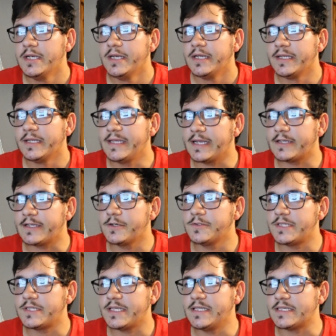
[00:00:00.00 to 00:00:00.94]

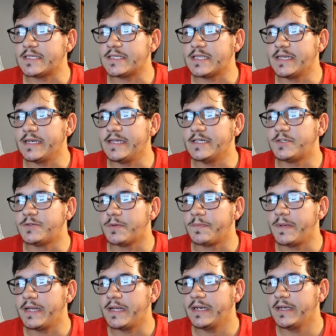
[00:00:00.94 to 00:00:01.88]
Geckos in this lineage
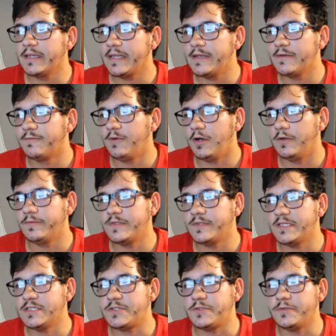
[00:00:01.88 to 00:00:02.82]
repeatedly evolved
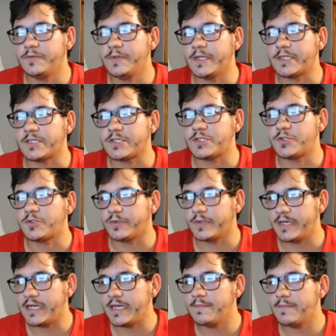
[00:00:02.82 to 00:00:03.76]
into
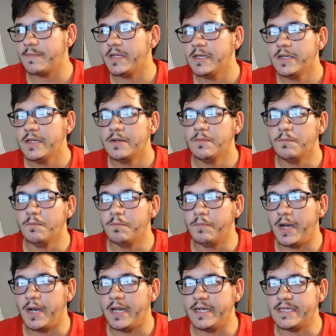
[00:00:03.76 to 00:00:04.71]
extreme
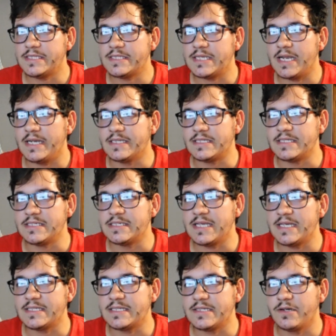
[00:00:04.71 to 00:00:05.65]
body sizes
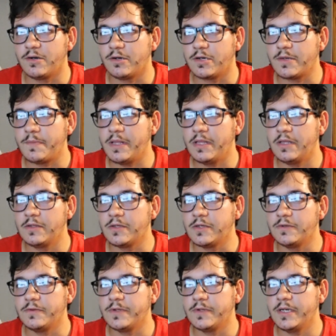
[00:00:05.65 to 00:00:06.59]
as the
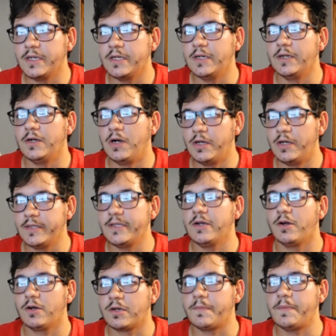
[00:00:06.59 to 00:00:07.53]
archipelago uh, on the
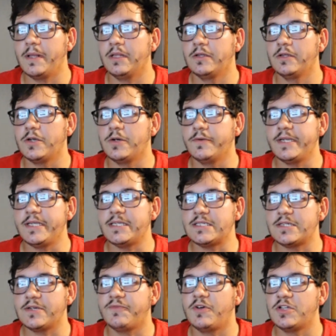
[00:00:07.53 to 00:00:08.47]
archipelago
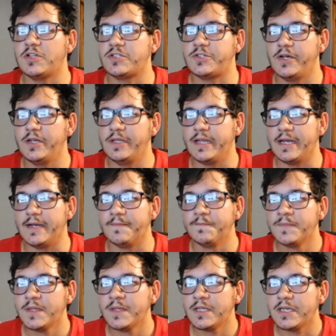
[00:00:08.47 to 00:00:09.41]
east of Australia.
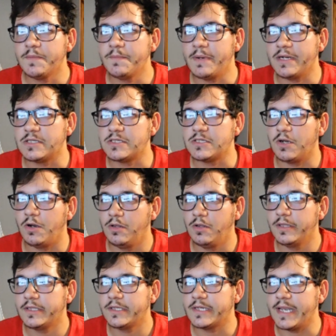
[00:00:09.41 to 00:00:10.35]
Compared to all
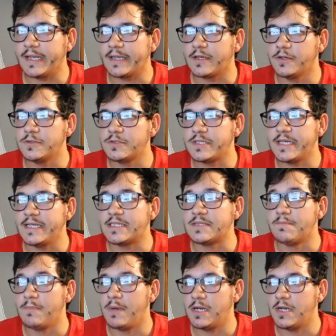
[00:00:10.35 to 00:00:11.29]
other geckos,
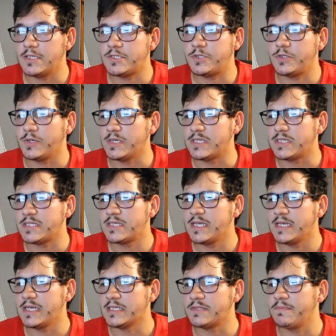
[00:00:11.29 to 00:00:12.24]
it's monstrous,
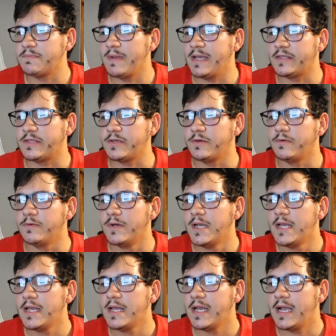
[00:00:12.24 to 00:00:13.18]
says Matthew
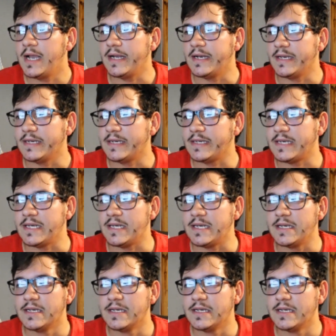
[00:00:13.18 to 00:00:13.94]
Heinicke,